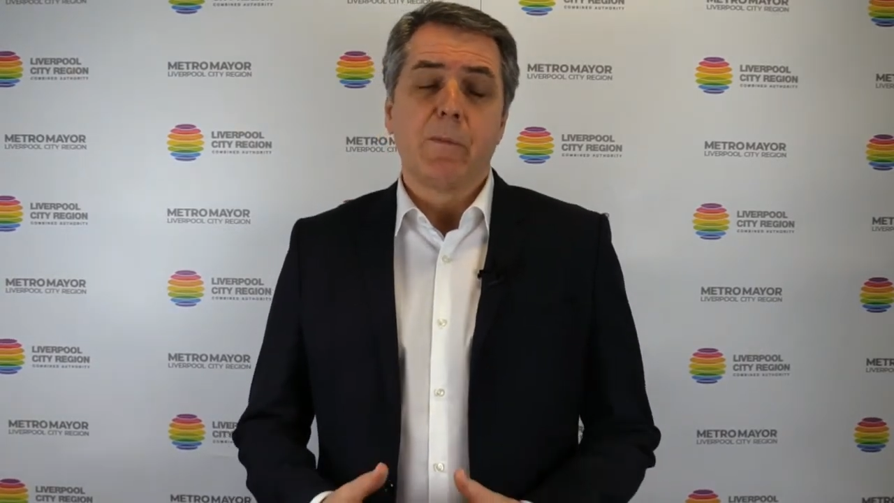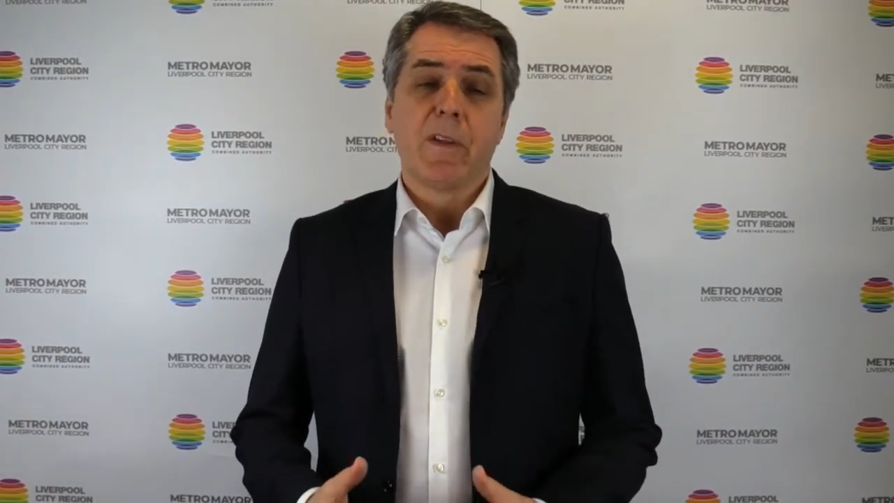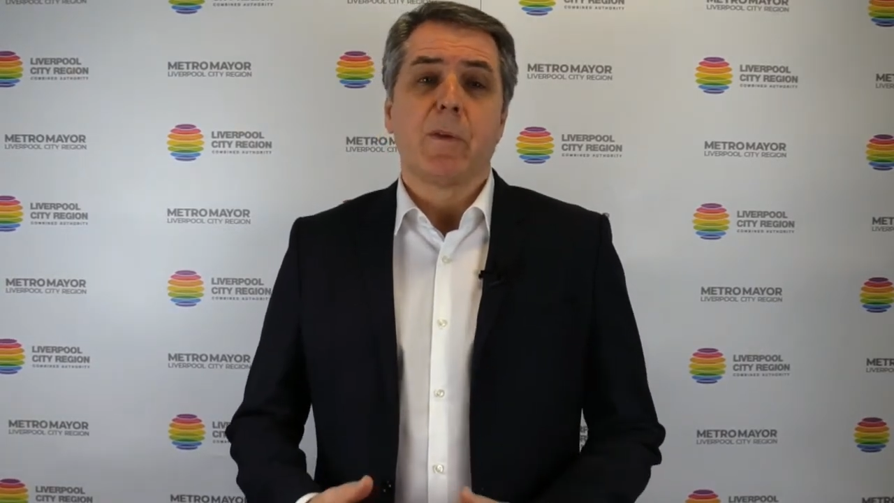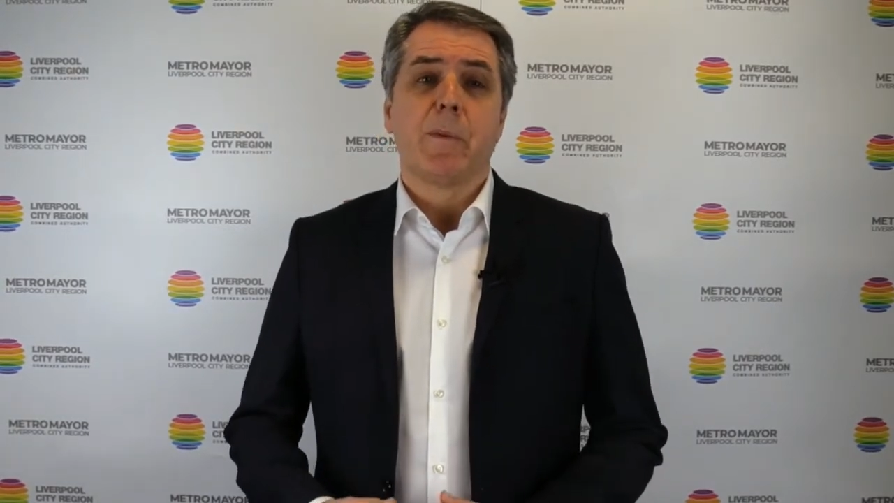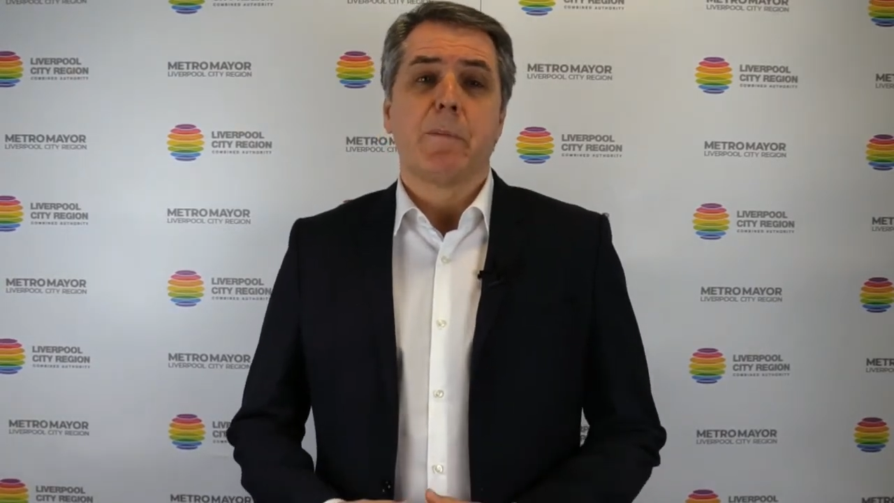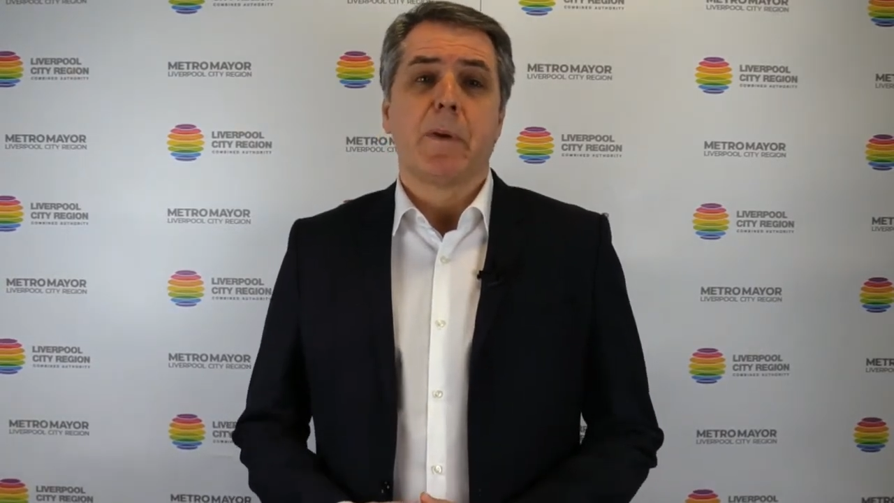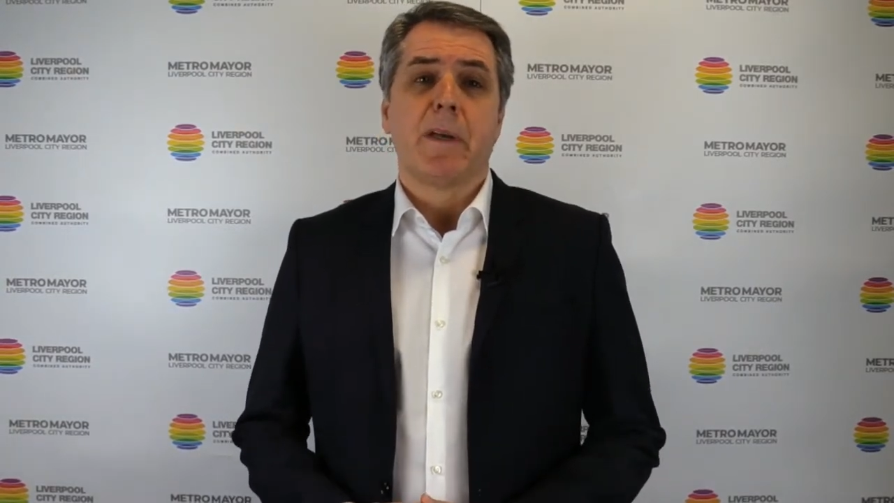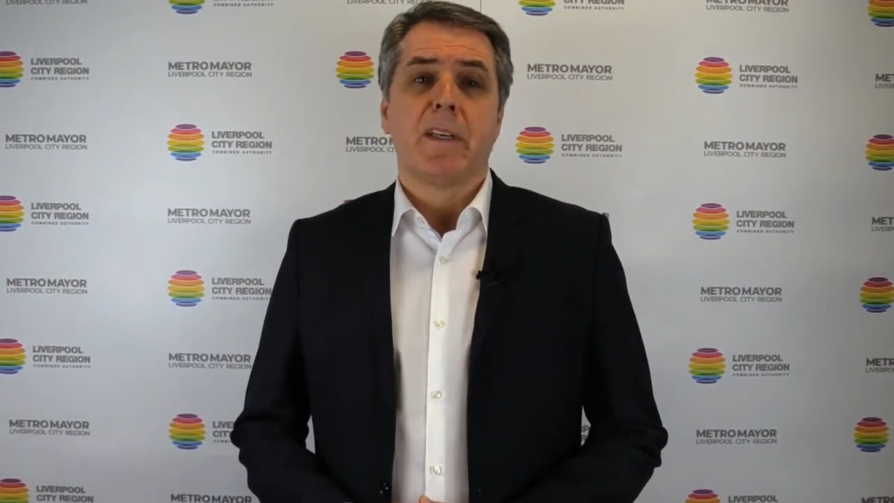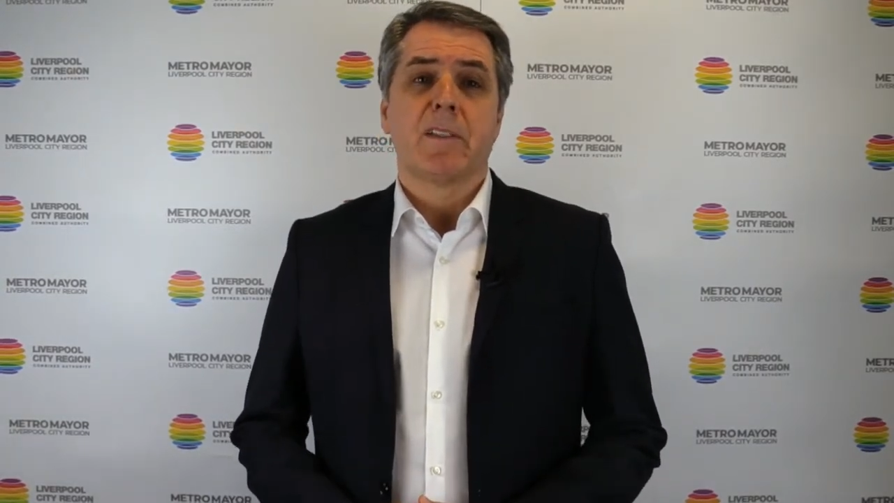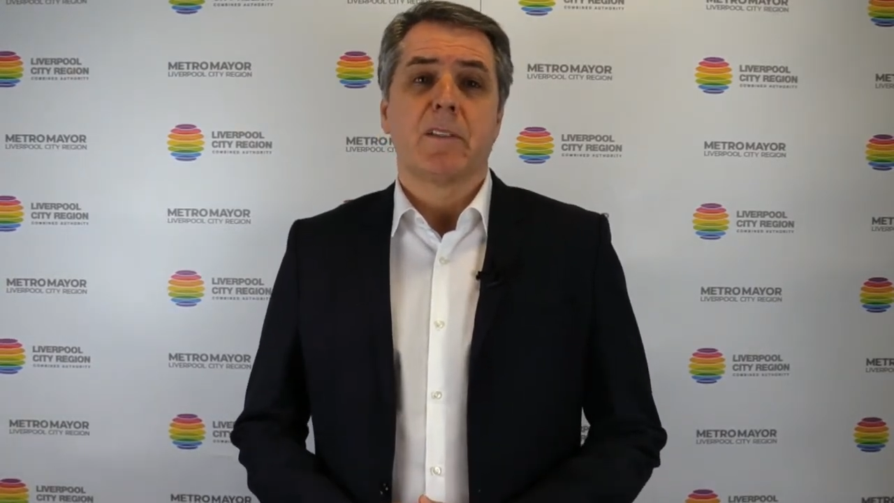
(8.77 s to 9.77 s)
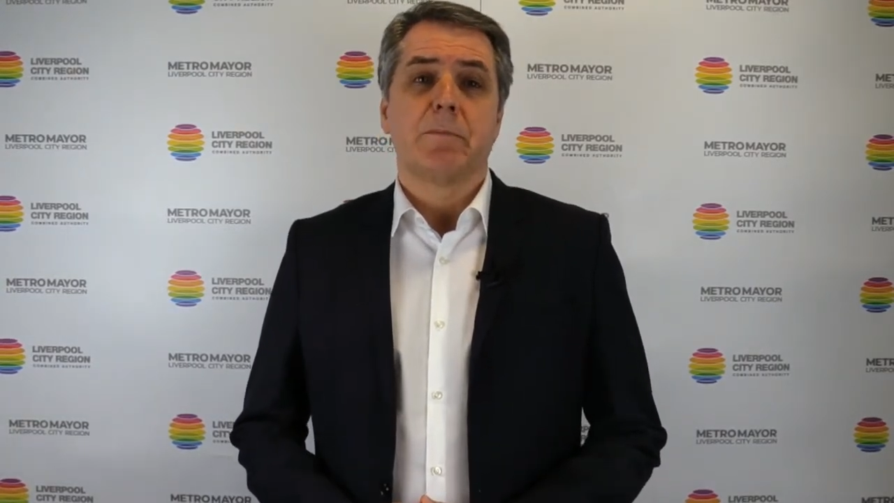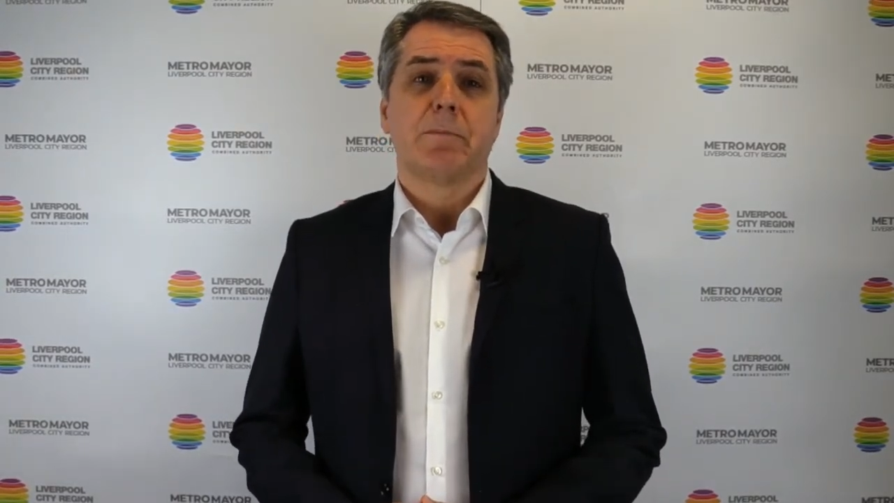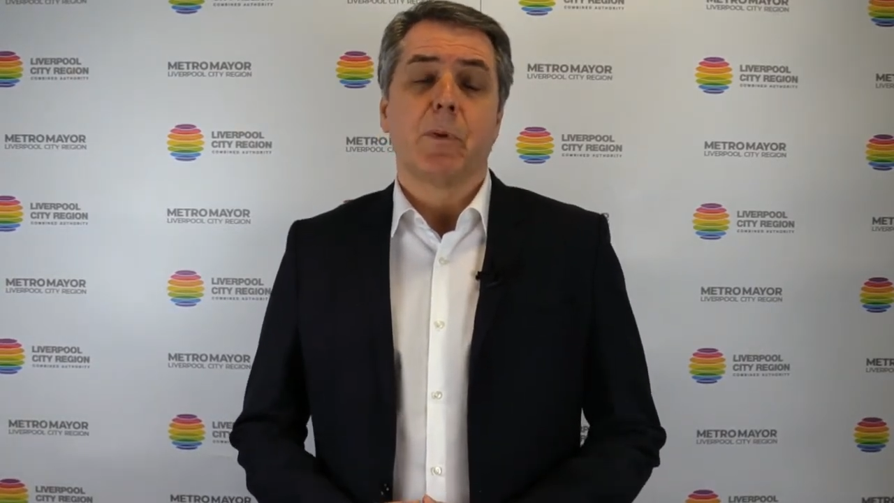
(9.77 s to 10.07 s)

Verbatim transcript: with you in person,